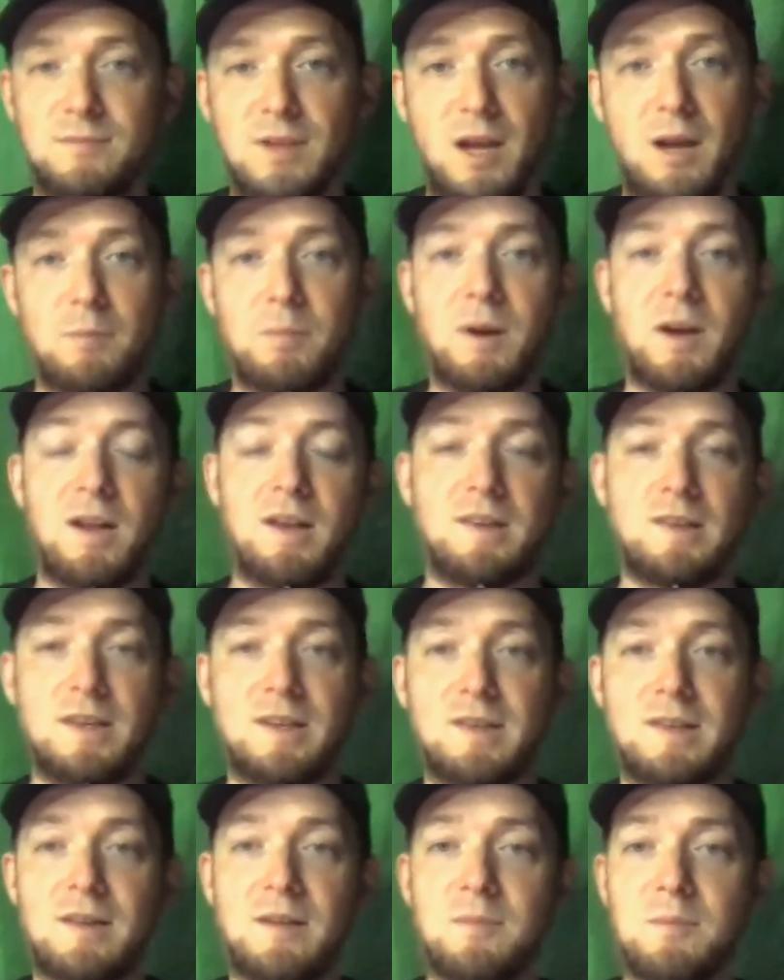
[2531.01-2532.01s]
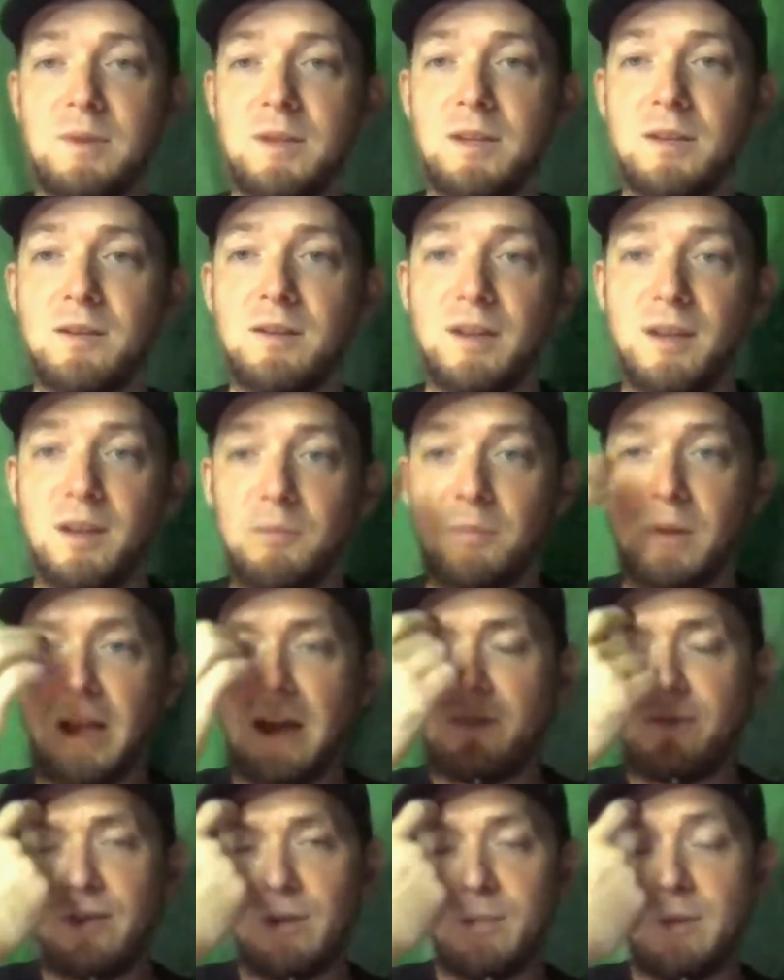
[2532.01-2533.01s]
operating system and, and
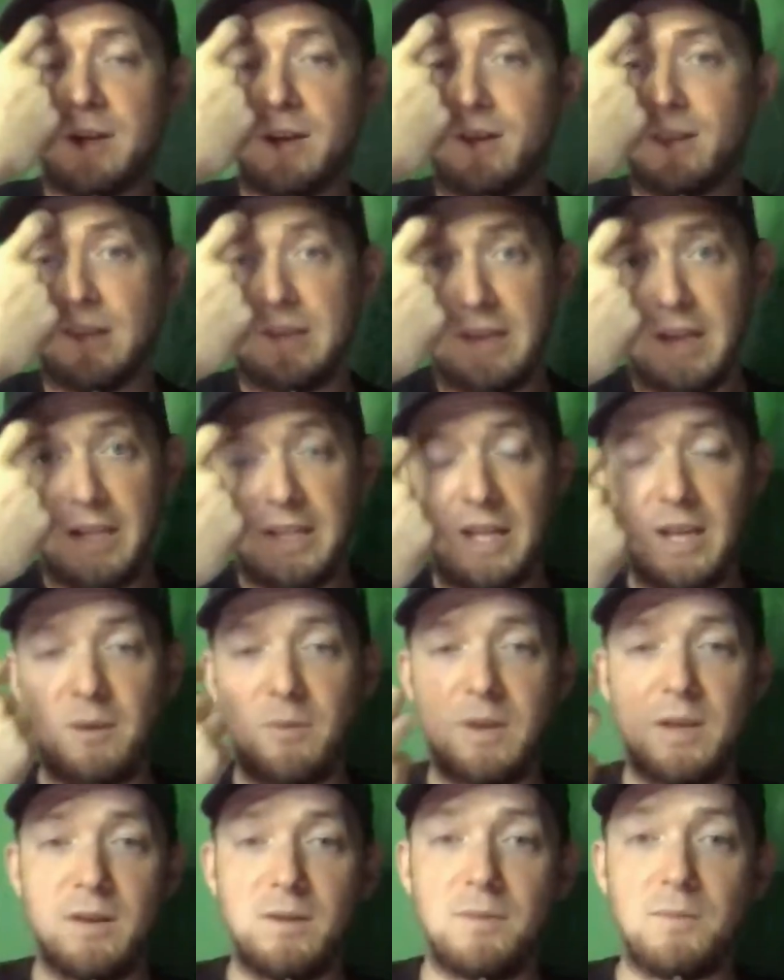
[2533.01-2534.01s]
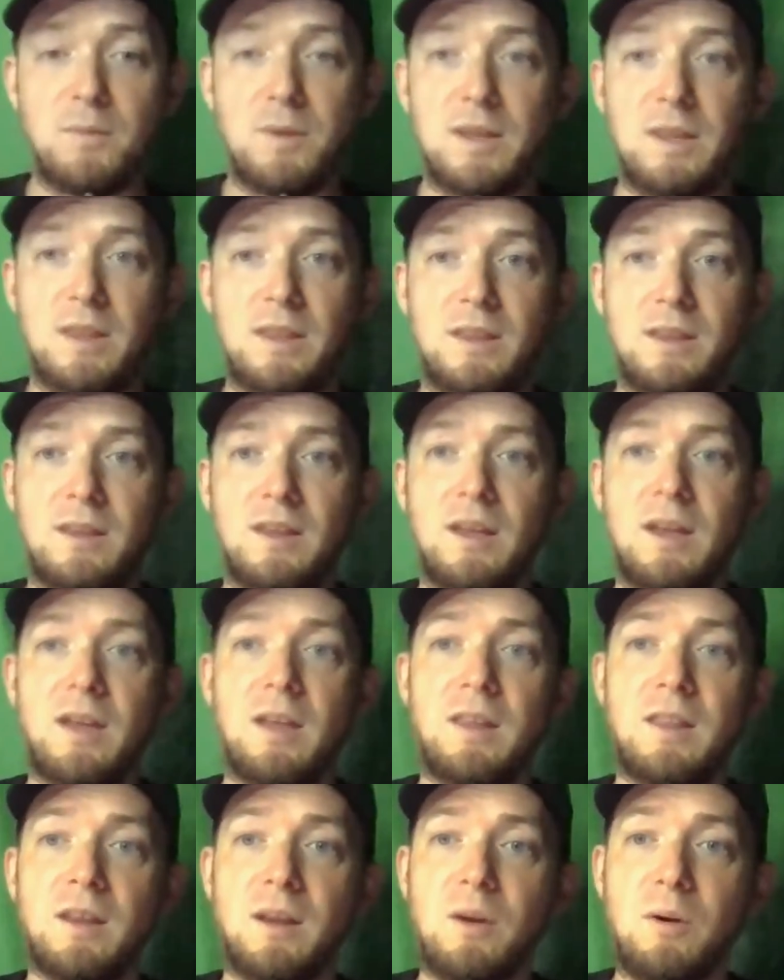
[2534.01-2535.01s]
platform under the sun like we do with uh,
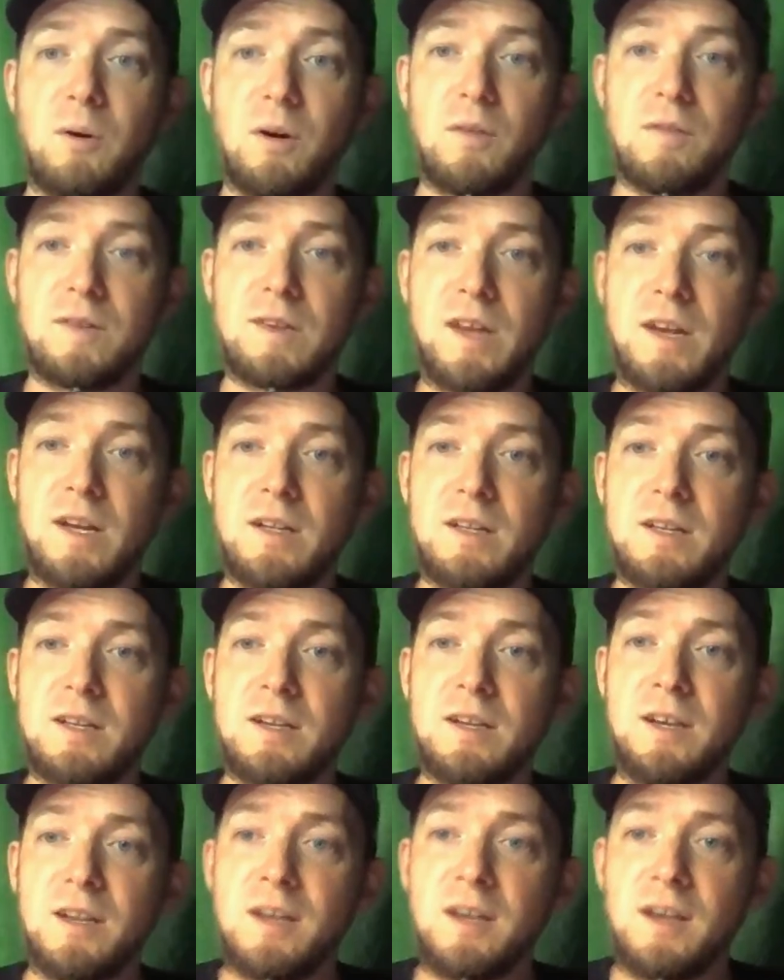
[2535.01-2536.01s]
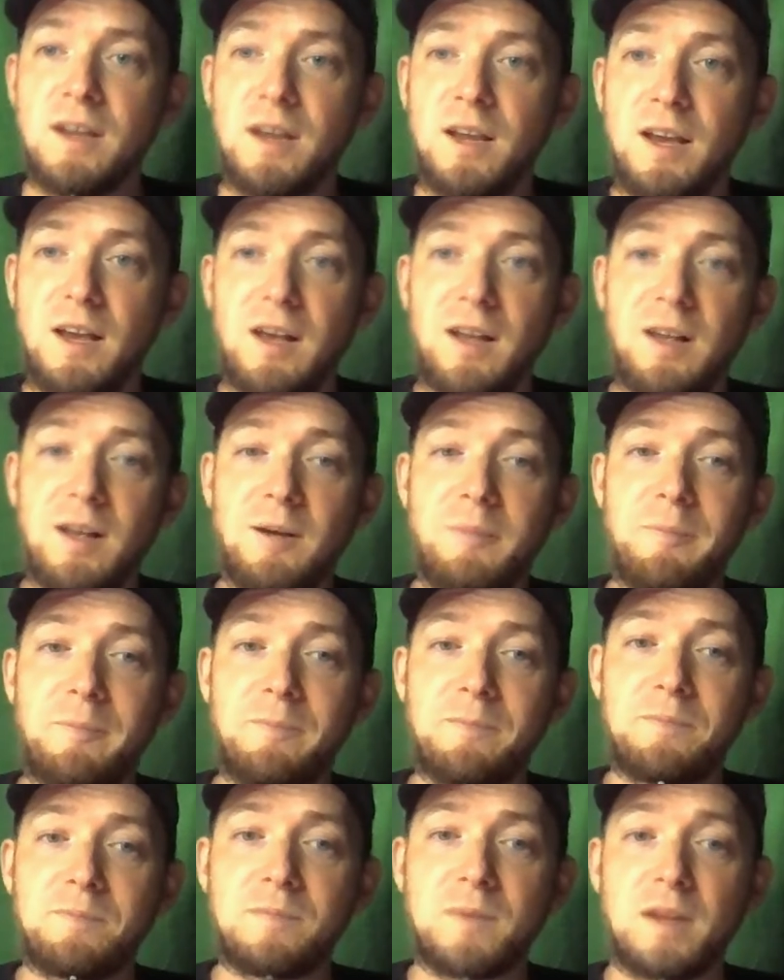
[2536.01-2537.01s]
the core of Salt. Um,
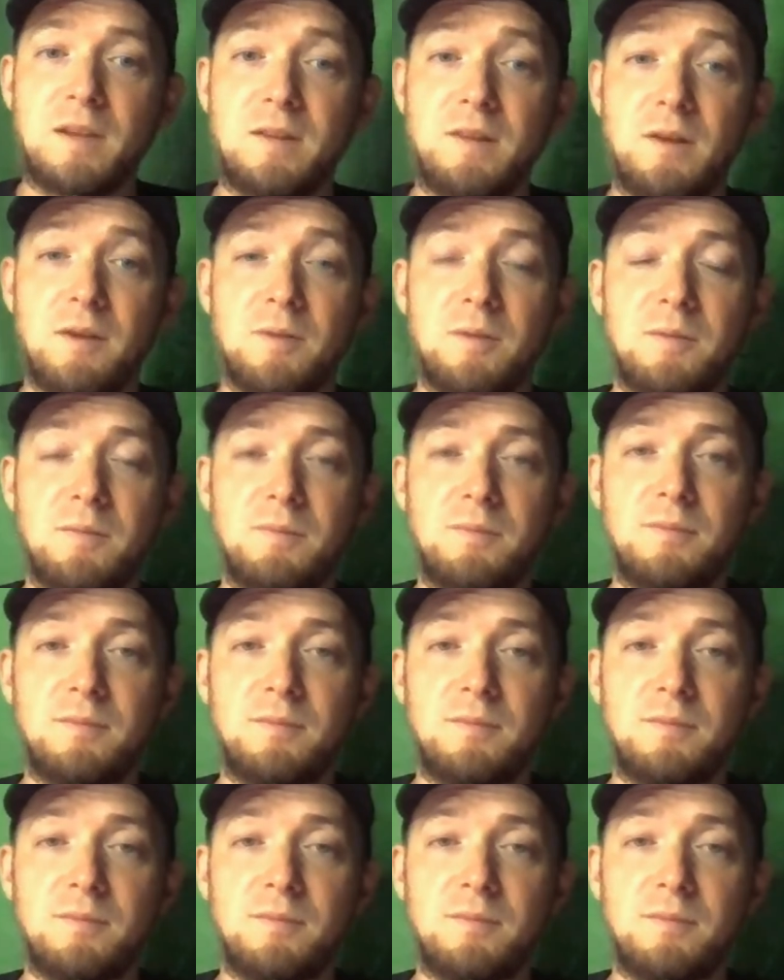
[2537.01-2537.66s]
so